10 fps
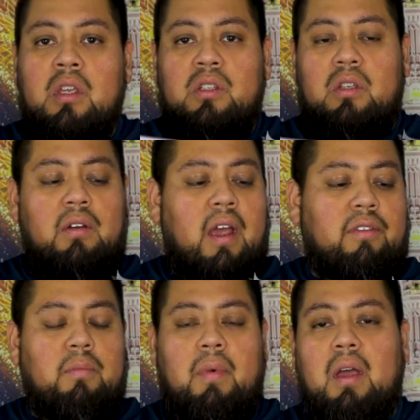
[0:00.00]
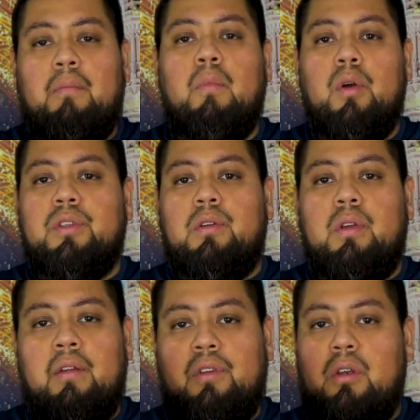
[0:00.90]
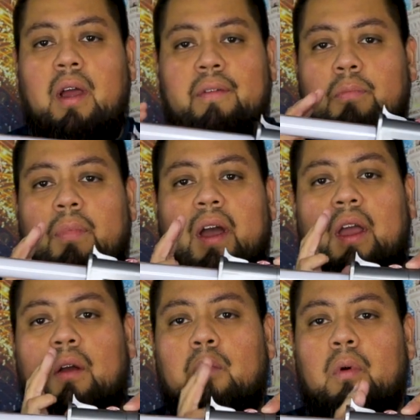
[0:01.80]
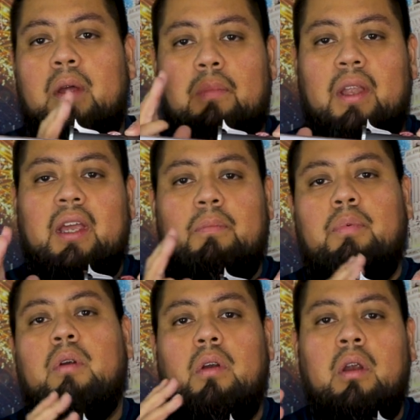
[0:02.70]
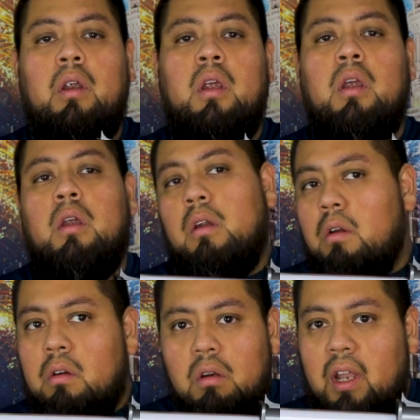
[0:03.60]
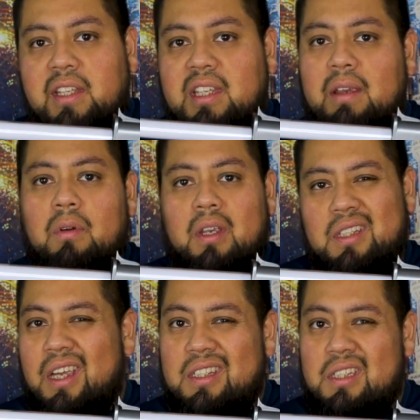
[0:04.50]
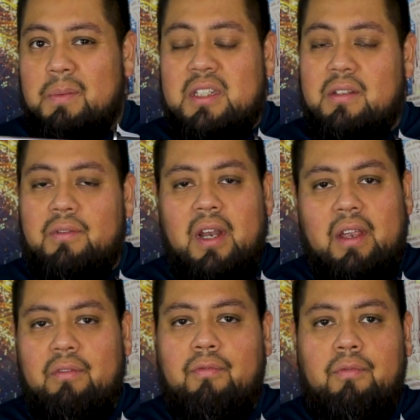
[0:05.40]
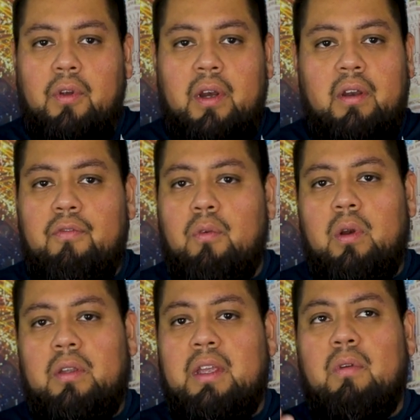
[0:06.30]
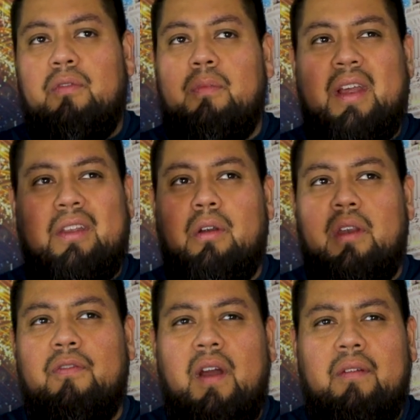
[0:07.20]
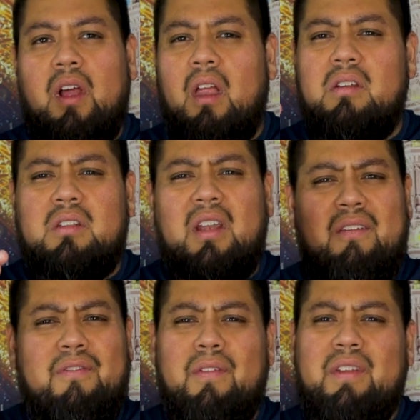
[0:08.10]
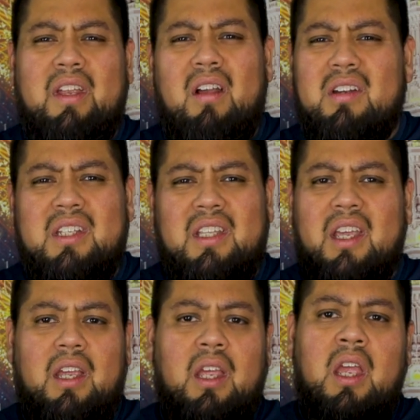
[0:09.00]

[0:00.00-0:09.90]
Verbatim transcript: So you don't have to buy multi, you have you don't have to buy one blade per lightsaber because it gets expensive. They're like thirty to forty. They run from like thirty-five dollars to like fifty dollars, I think.